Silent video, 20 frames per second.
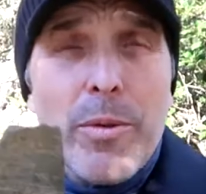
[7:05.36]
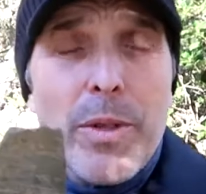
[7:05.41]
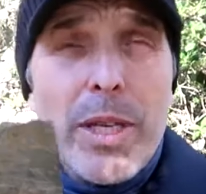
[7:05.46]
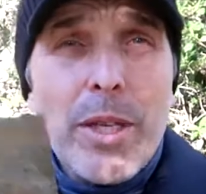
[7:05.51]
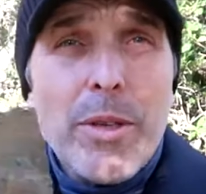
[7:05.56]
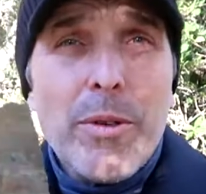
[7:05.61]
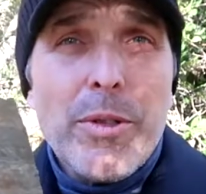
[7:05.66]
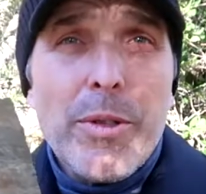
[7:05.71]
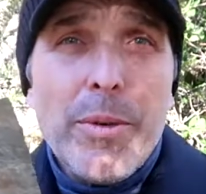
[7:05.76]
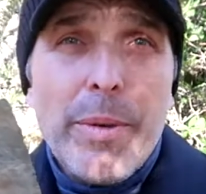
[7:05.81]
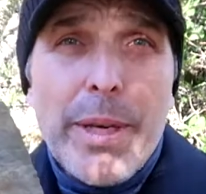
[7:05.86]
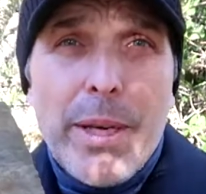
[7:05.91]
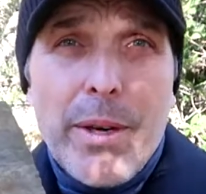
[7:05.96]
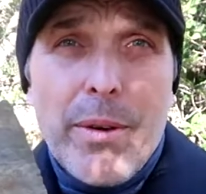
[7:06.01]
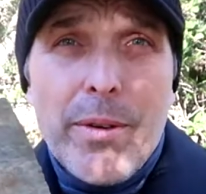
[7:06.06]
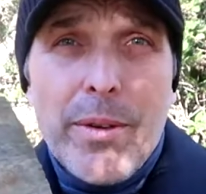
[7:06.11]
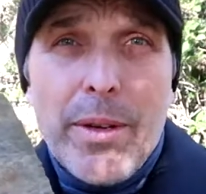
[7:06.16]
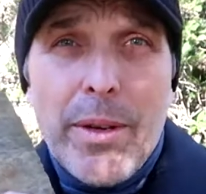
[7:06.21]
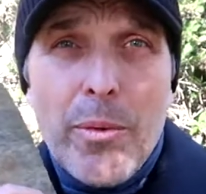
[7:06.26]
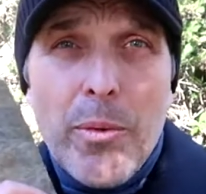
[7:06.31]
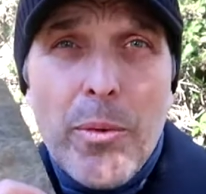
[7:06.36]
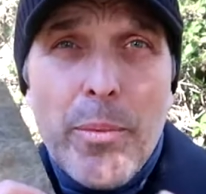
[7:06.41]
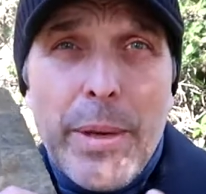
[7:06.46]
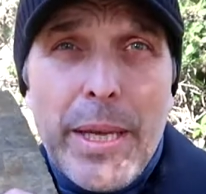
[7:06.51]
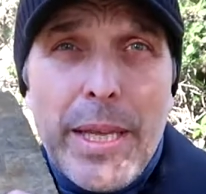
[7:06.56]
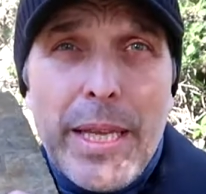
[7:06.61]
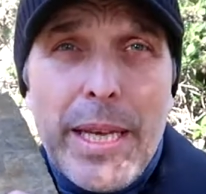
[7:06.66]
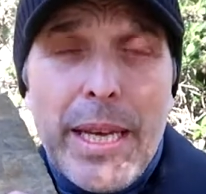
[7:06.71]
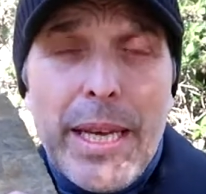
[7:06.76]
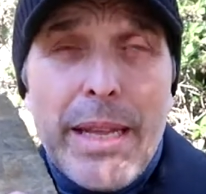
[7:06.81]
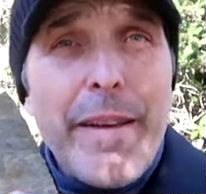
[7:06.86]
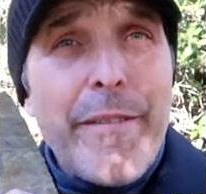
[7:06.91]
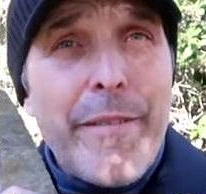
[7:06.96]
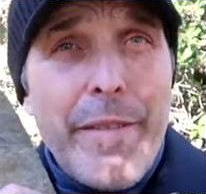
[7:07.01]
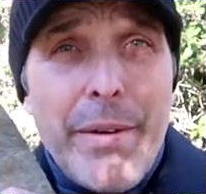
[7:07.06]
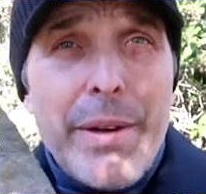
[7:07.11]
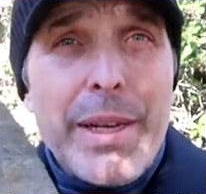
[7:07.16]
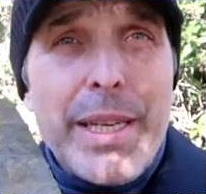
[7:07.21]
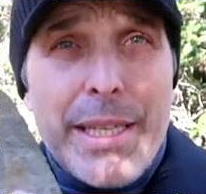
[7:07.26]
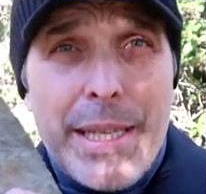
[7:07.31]
that you're doing on will be a
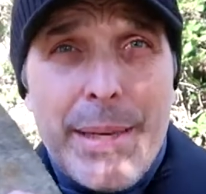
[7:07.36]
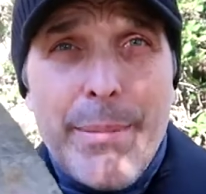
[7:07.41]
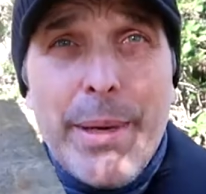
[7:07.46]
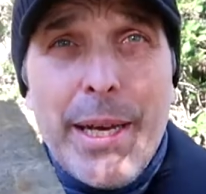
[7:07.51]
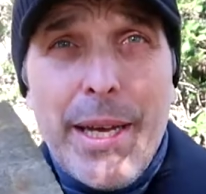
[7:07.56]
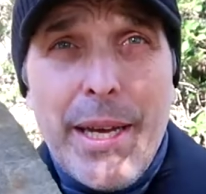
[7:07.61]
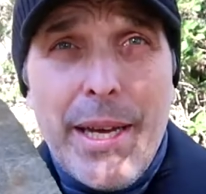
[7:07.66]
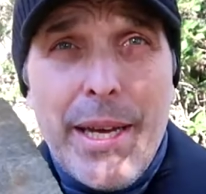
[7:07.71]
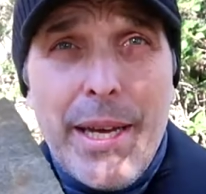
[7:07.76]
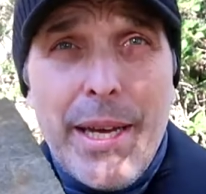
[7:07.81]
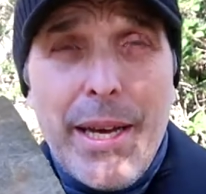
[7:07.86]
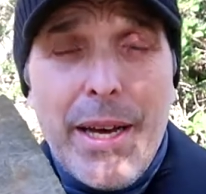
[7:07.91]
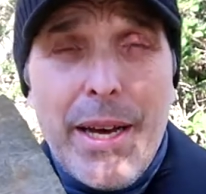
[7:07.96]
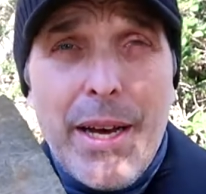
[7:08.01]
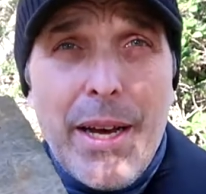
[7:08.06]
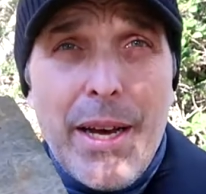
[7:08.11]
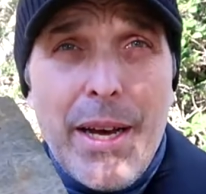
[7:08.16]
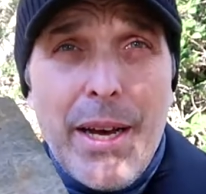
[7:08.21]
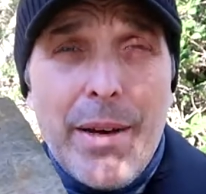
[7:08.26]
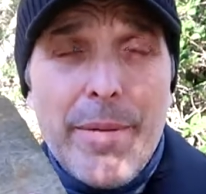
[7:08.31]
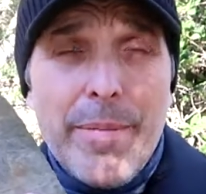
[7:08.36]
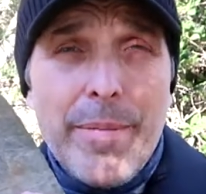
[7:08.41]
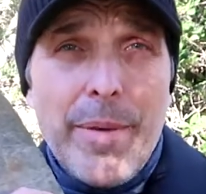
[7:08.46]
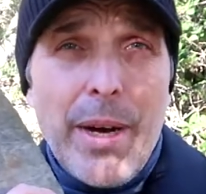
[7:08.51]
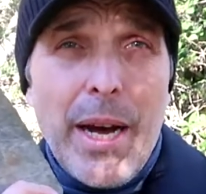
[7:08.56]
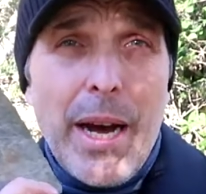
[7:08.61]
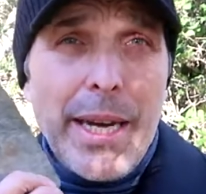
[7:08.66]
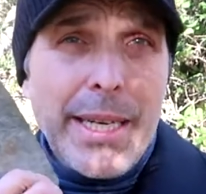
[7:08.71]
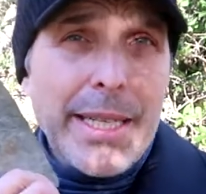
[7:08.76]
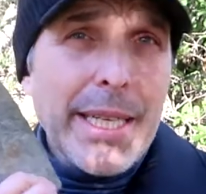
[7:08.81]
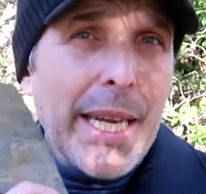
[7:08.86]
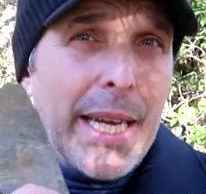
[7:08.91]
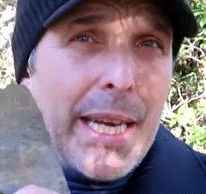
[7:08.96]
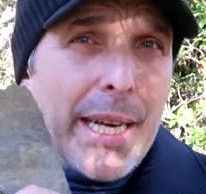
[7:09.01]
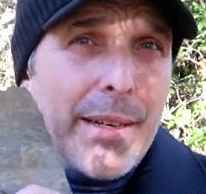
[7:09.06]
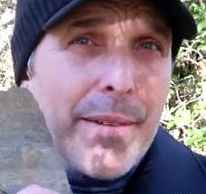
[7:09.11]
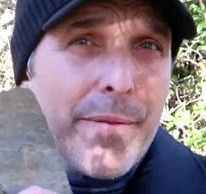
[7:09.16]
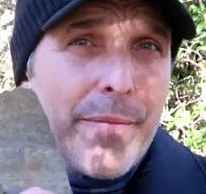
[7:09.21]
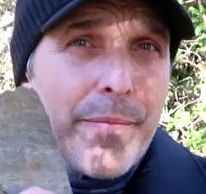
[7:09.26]
very similar idea.